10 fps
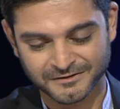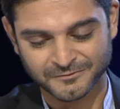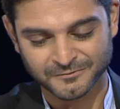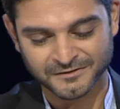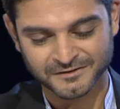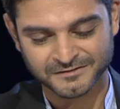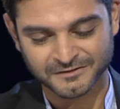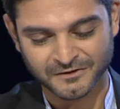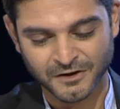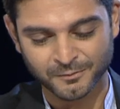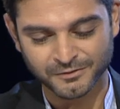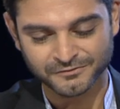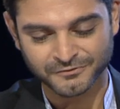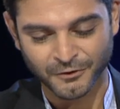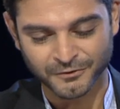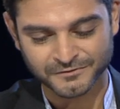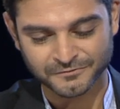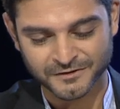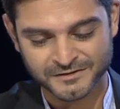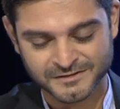these couple of quotes
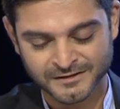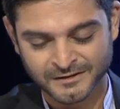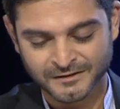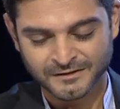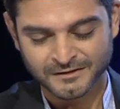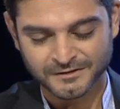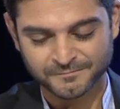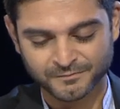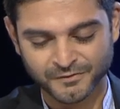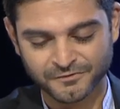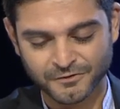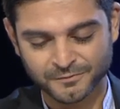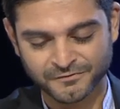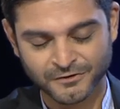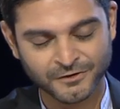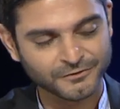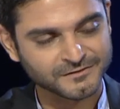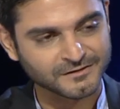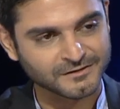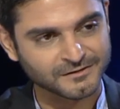for us. Before
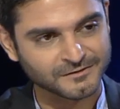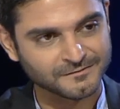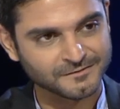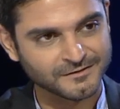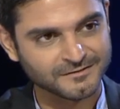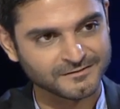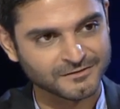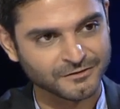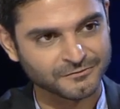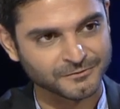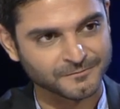closing this interview,